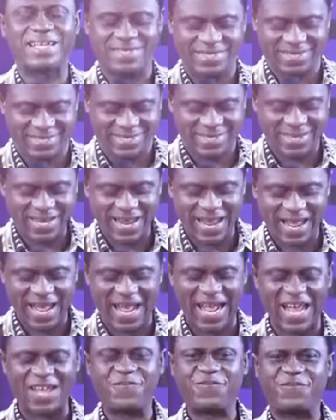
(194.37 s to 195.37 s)
yes,
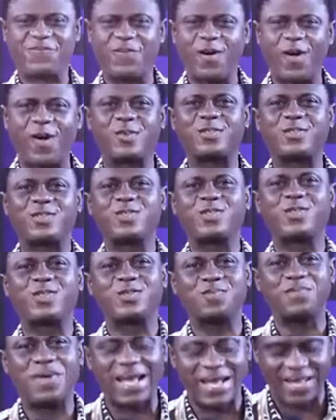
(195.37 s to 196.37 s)
I forced to
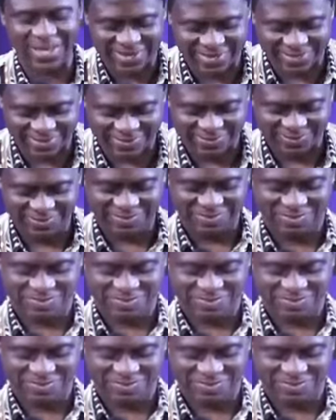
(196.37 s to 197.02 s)
smile.